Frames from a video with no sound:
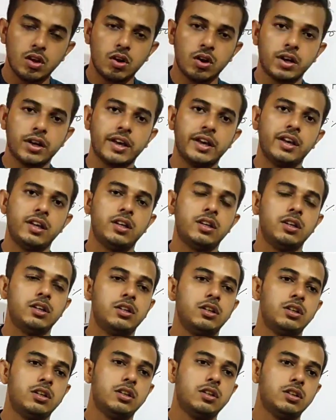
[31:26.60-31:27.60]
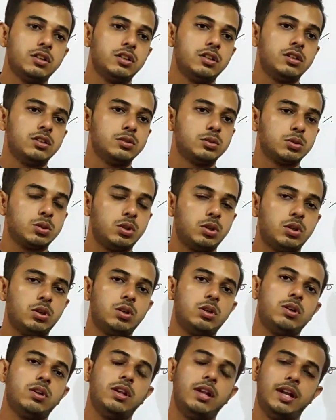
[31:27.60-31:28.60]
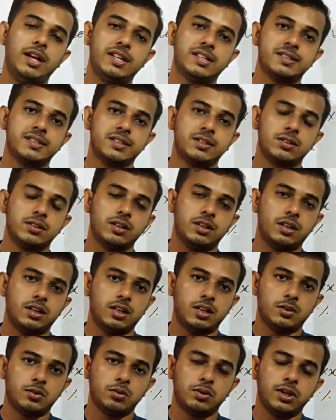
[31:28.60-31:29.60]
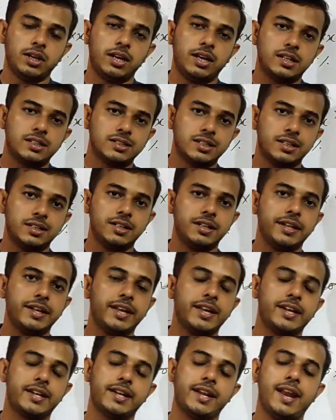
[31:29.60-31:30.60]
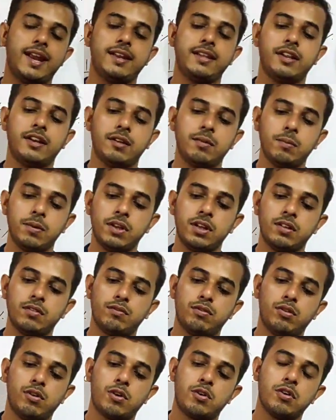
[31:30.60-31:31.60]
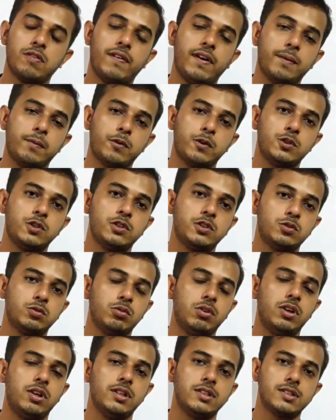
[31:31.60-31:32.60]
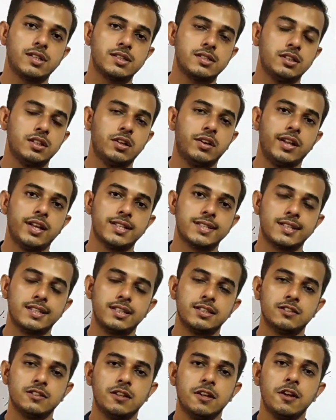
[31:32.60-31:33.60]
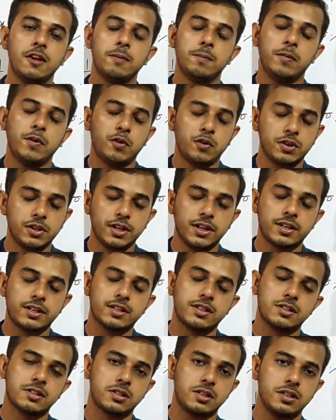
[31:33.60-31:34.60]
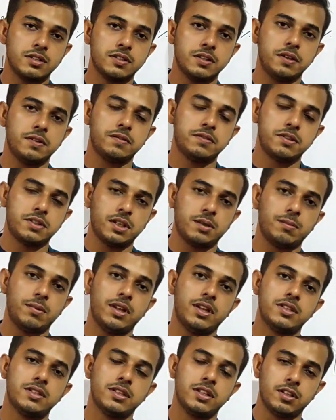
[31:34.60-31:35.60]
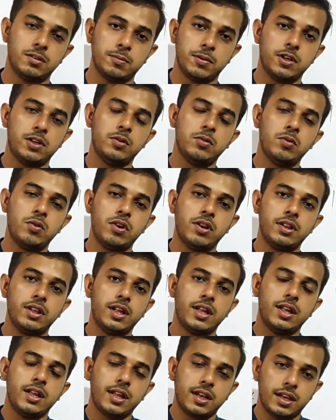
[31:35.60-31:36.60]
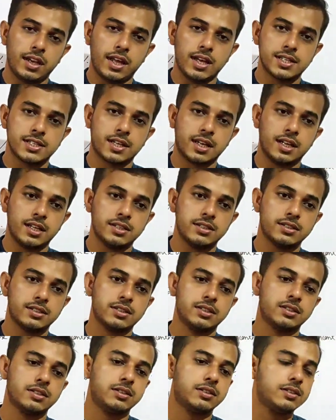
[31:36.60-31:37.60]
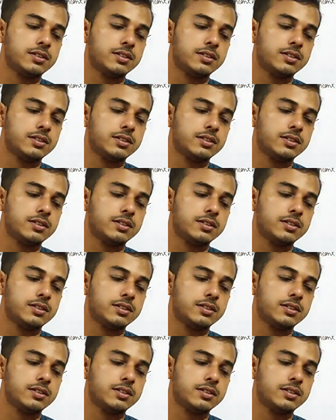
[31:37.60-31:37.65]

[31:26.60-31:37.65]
Okay, so today let's end it here, and the remaining 4 to 5 questions we will discuss in the next class. Before that, stay safe, stay blessed, and meet you in the next class.